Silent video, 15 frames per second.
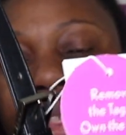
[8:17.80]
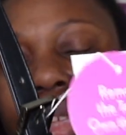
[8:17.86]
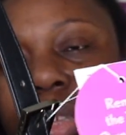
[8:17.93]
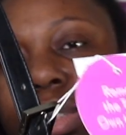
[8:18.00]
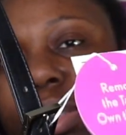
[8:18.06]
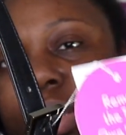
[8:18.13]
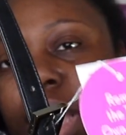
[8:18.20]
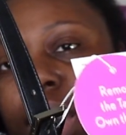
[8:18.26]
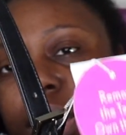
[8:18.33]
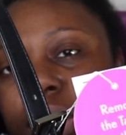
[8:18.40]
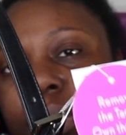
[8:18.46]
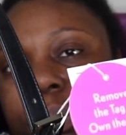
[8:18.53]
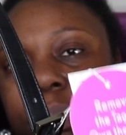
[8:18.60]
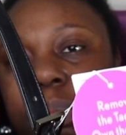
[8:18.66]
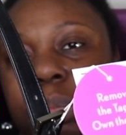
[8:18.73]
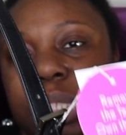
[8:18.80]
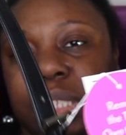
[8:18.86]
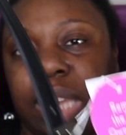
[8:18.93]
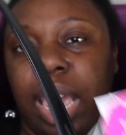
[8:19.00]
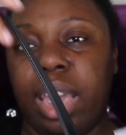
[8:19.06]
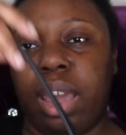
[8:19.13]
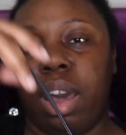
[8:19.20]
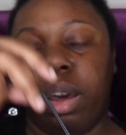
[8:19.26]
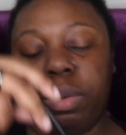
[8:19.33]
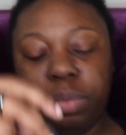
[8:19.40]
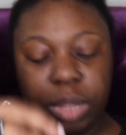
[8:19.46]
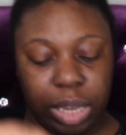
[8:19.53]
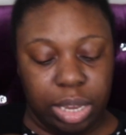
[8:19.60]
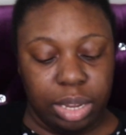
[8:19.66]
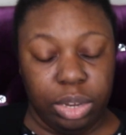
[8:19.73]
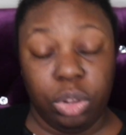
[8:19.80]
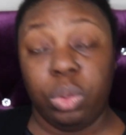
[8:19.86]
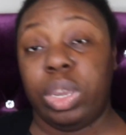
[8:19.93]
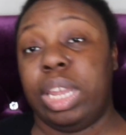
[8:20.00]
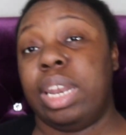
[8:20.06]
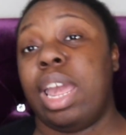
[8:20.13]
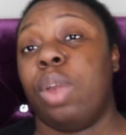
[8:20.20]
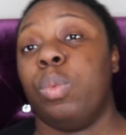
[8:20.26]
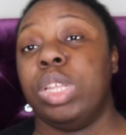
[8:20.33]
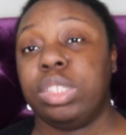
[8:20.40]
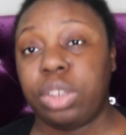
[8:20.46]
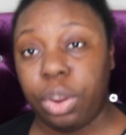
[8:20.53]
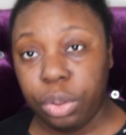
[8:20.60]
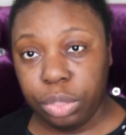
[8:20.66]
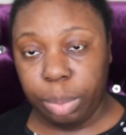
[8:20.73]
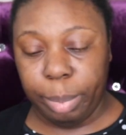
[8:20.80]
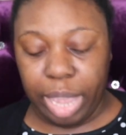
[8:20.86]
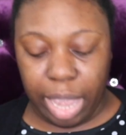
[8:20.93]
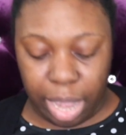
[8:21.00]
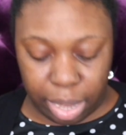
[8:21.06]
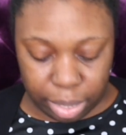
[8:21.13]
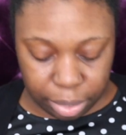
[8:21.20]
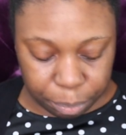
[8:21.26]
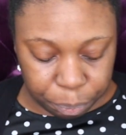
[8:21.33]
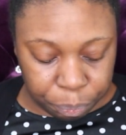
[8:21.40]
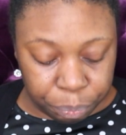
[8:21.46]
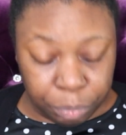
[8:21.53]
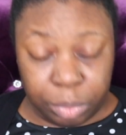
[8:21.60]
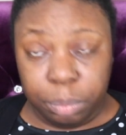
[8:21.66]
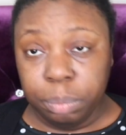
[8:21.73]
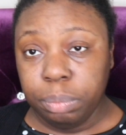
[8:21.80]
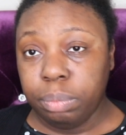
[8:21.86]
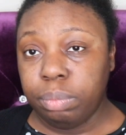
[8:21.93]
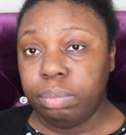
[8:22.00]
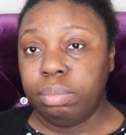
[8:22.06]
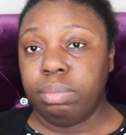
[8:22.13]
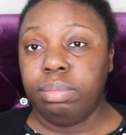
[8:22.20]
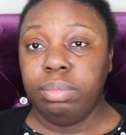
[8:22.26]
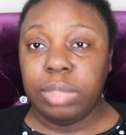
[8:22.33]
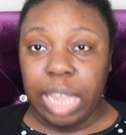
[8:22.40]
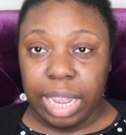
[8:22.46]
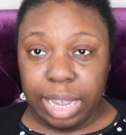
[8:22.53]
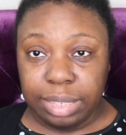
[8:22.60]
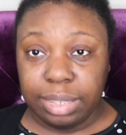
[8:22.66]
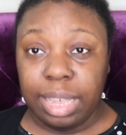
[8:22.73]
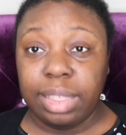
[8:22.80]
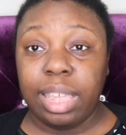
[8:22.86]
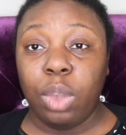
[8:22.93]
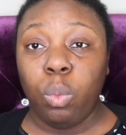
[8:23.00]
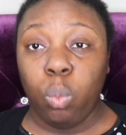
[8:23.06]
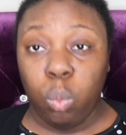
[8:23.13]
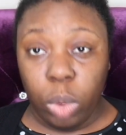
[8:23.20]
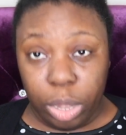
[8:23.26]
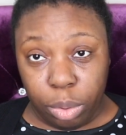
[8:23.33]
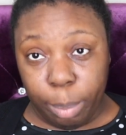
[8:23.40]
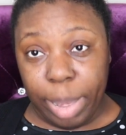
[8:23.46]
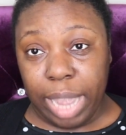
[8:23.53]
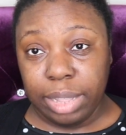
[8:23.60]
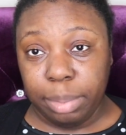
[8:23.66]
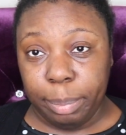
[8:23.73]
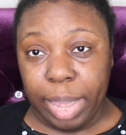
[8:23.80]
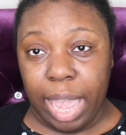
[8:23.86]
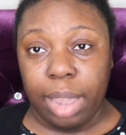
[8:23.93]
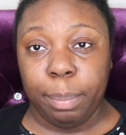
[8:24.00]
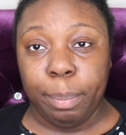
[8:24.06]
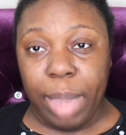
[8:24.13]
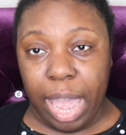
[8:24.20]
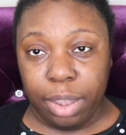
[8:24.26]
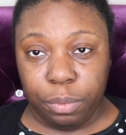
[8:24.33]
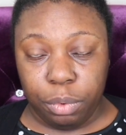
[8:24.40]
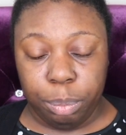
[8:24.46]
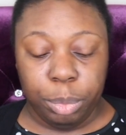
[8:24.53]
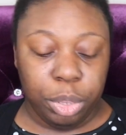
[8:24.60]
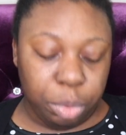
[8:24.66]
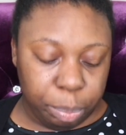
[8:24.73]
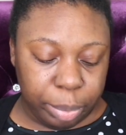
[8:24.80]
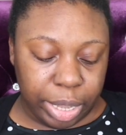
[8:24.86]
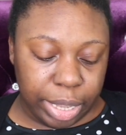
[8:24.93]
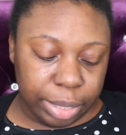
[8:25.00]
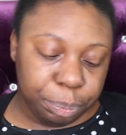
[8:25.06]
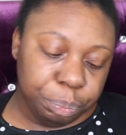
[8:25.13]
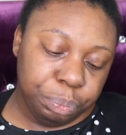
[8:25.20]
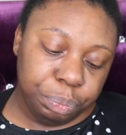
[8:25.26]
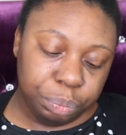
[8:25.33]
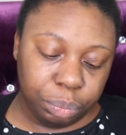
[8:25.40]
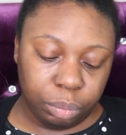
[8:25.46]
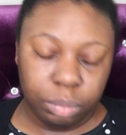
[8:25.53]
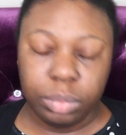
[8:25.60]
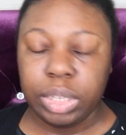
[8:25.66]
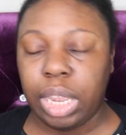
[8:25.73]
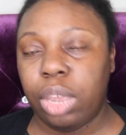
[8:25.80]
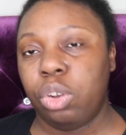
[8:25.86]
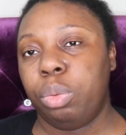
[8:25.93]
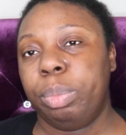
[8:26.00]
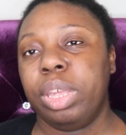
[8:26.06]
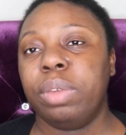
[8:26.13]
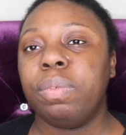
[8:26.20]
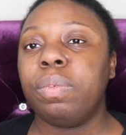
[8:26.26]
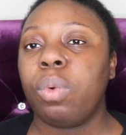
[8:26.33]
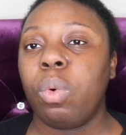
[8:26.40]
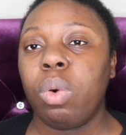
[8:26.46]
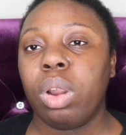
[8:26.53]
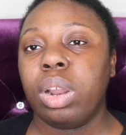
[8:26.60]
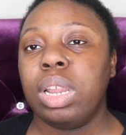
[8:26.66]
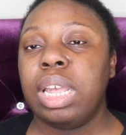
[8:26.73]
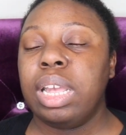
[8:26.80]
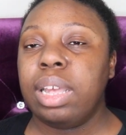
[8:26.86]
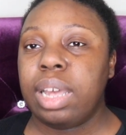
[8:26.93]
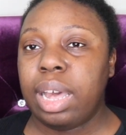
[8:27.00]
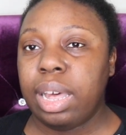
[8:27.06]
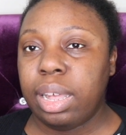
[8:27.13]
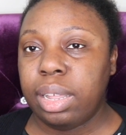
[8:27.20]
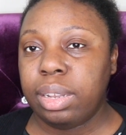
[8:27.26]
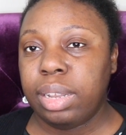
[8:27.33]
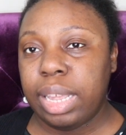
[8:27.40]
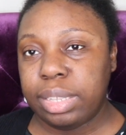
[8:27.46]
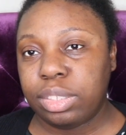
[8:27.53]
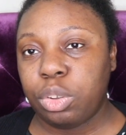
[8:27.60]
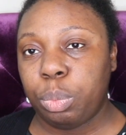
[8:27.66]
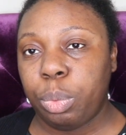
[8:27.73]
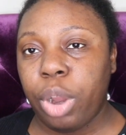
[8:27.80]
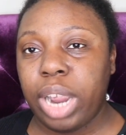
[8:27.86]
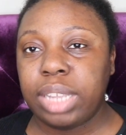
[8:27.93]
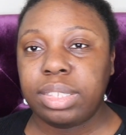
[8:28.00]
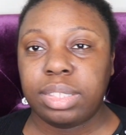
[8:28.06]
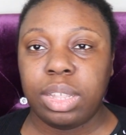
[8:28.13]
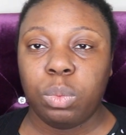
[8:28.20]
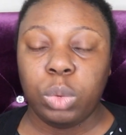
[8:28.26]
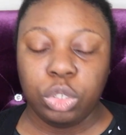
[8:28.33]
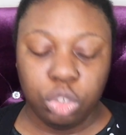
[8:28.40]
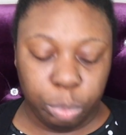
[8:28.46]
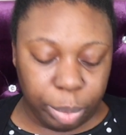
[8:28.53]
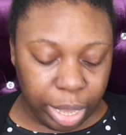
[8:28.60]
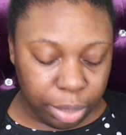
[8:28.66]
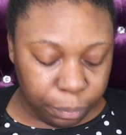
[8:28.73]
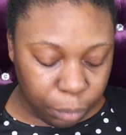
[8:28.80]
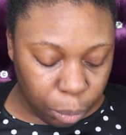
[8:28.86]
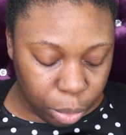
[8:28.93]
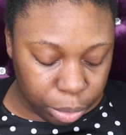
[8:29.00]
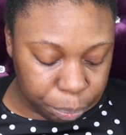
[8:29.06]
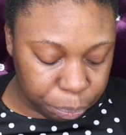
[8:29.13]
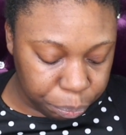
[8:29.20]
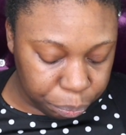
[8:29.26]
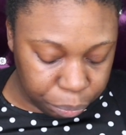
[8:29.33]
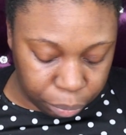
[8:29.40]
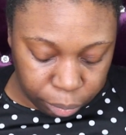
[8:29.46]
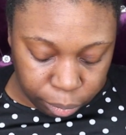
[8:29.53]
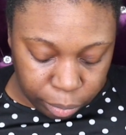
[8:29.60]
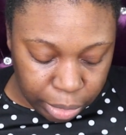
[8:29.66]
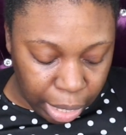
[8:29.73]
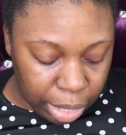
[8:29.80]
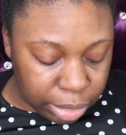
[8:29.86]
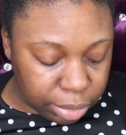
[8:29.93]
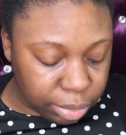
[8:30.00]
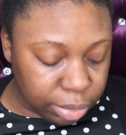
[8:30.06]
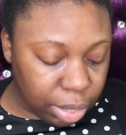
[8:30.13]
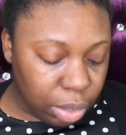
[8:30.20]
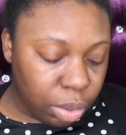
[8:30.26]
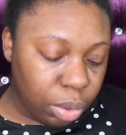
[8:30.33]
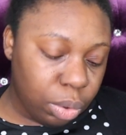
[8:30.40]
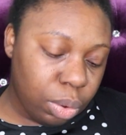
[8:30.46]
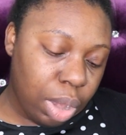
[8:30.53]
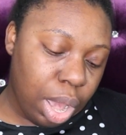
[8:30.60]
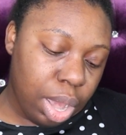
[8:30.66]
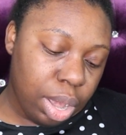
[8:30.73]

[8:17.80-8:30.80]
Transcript: this tag off, then you cannot return the bag. Like I said, they will buy the bag back from you, but it'll be for a lesser price than what you paid for it. So